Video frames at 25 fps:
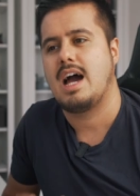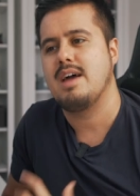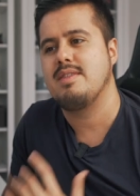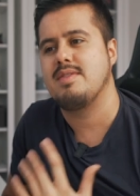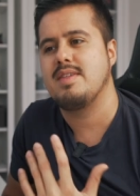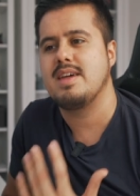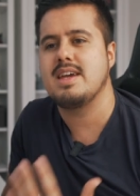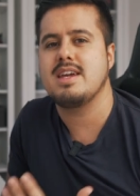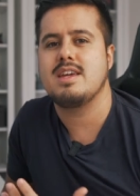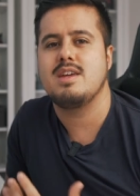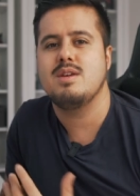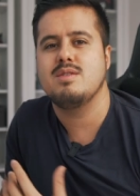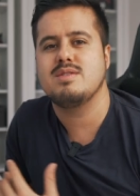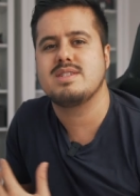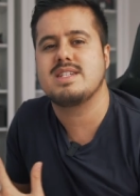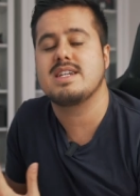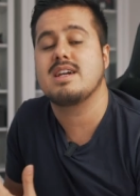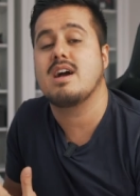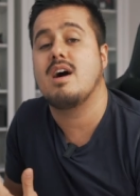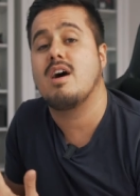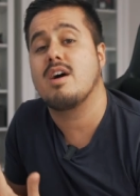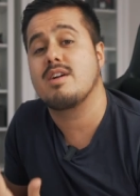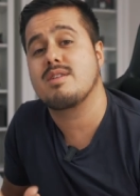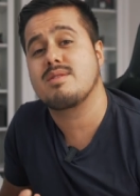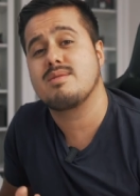I think using
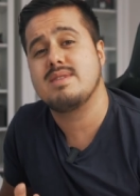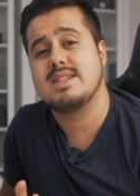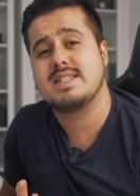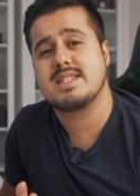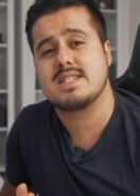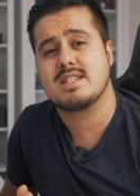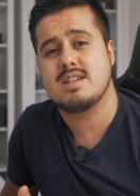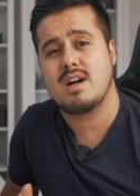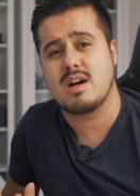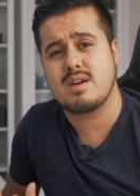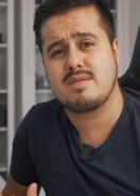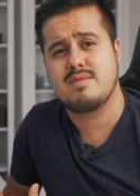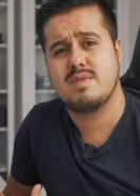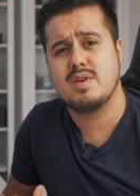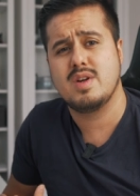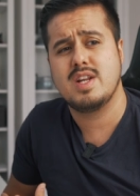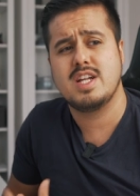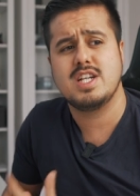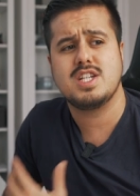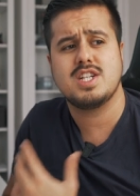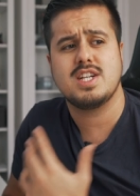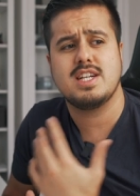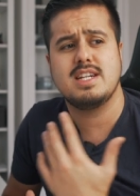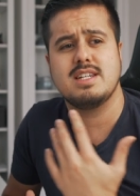Artgrid stock footage